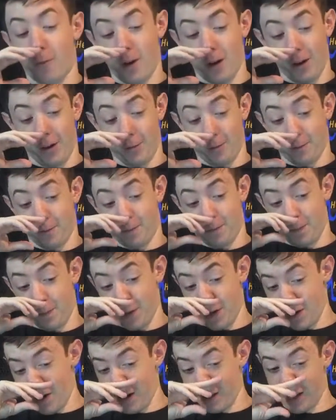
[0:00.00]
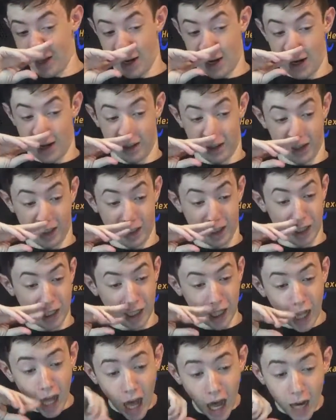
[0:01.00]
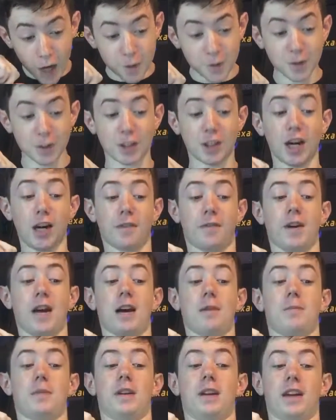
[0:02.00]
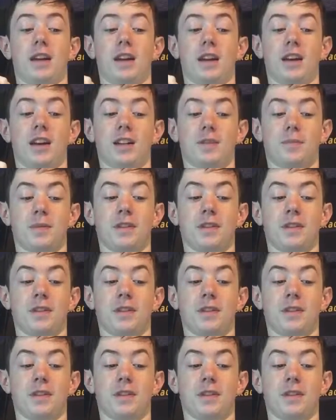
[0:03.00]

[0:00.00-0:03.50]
a period that had a lot of stuff happening in it,